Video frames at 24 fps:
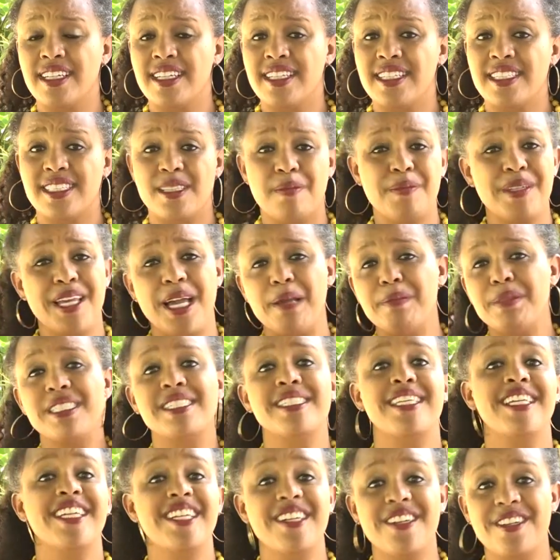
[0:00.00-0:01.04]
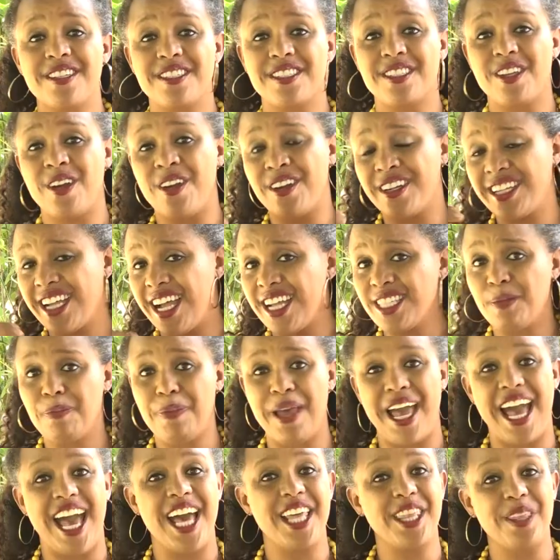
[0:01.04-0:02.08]
Sometimes tears are God's
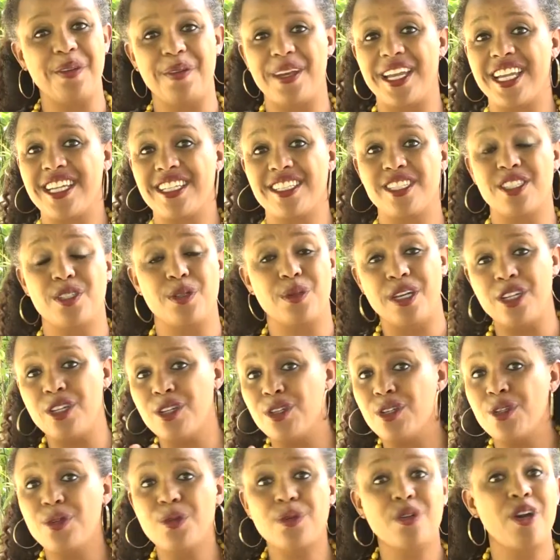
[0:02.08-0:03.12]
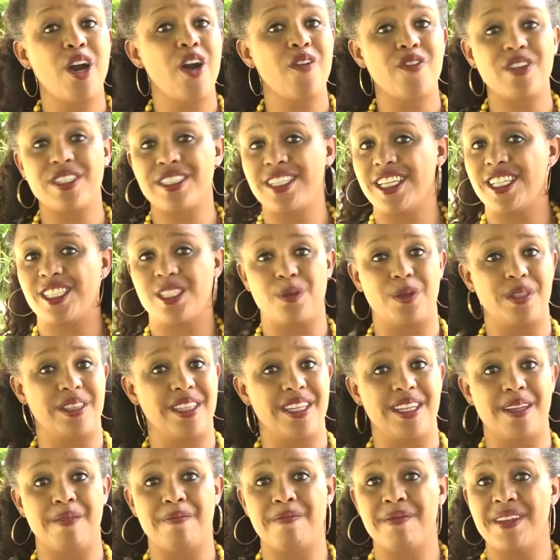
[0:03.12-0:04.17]
pathway to a new conversation with
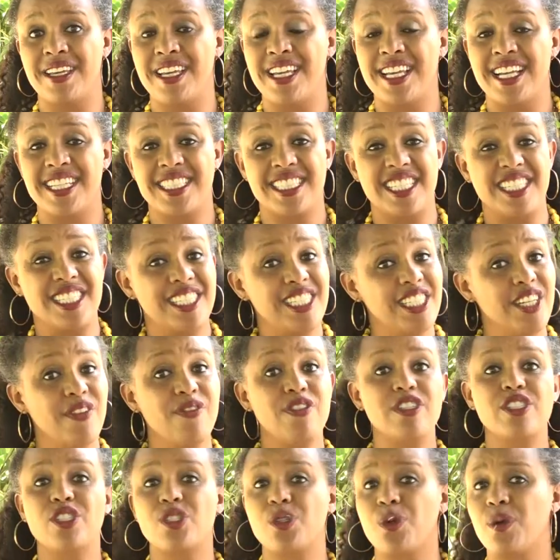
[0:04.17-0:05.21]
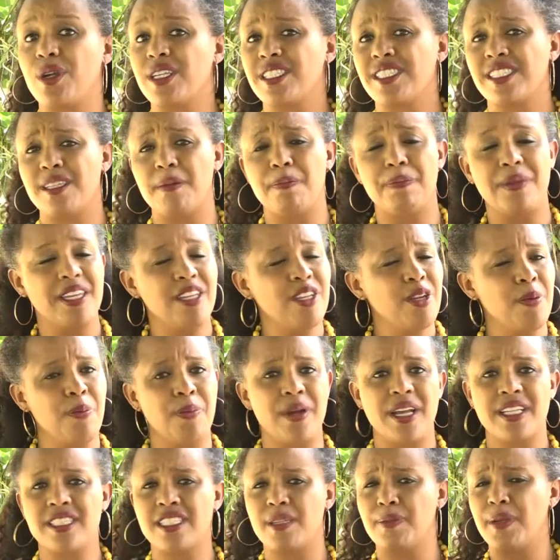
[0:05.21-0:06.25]
him. It's a different choice to beat your
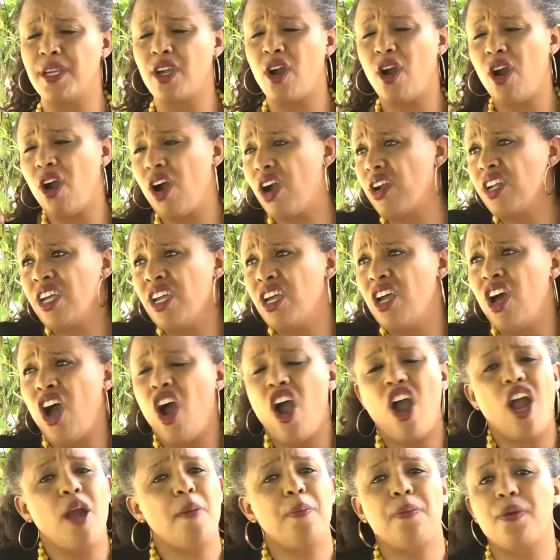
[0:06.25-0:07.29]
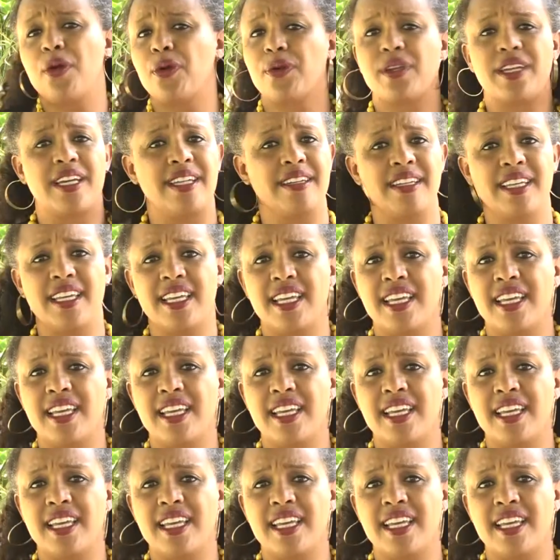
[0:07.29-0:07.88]
breast, to be heartbroken.